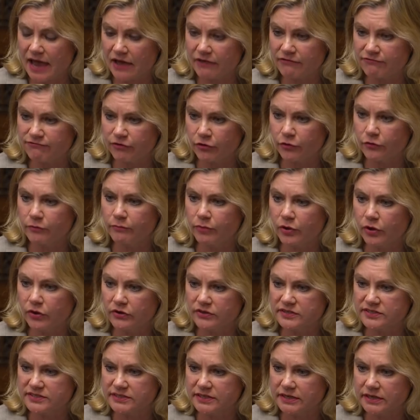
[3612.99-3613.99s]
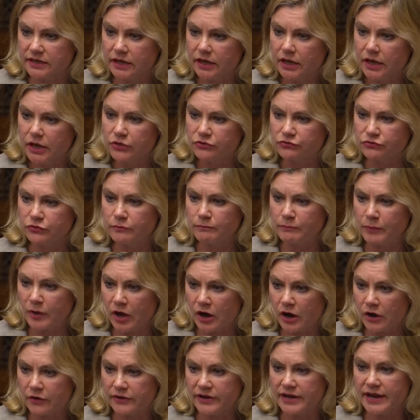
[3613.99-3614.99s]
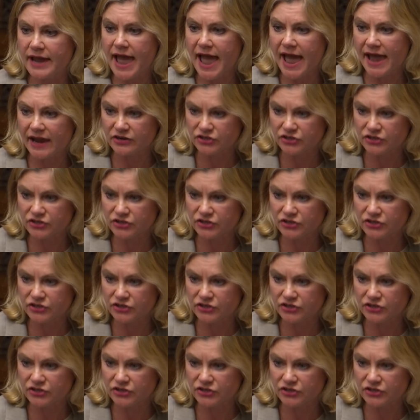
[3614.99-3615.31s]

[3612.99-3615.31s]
our foreign policy through barring